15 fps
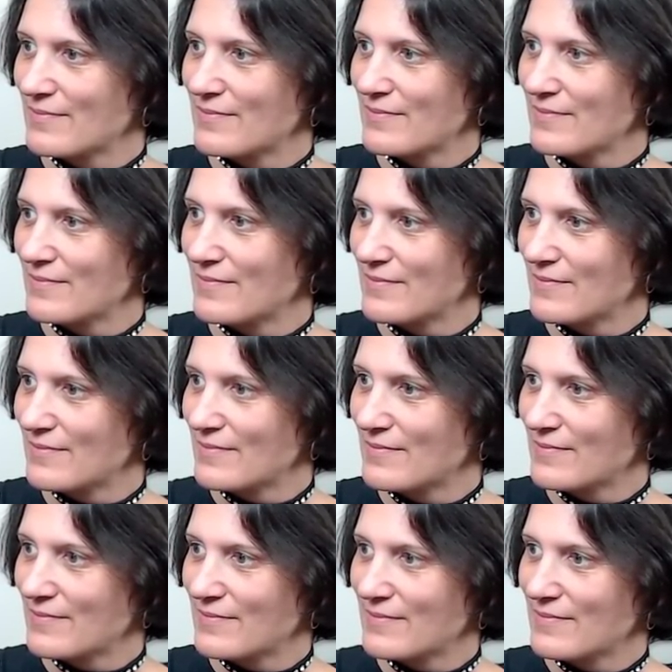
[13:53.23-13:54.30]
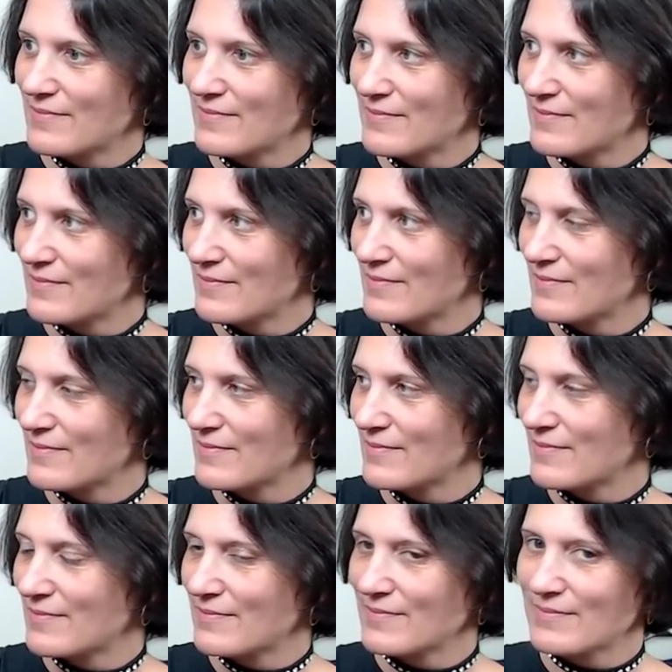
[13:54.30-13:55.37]

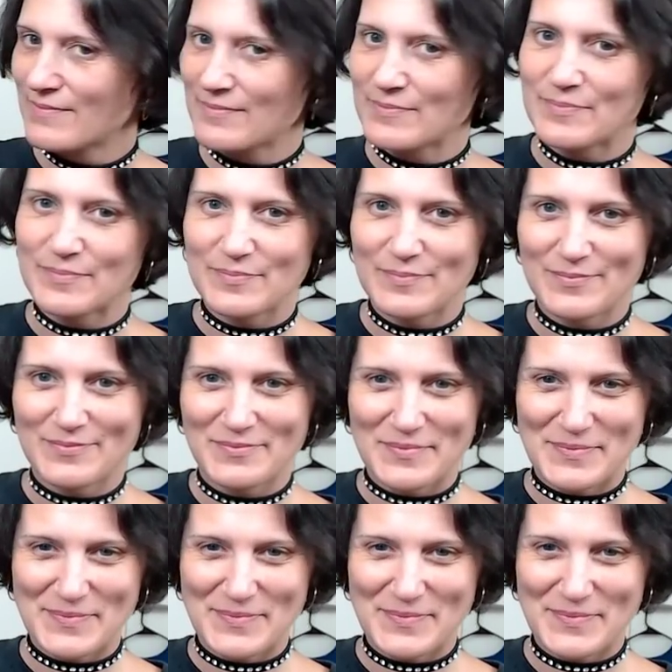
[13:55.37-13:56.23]
(silent)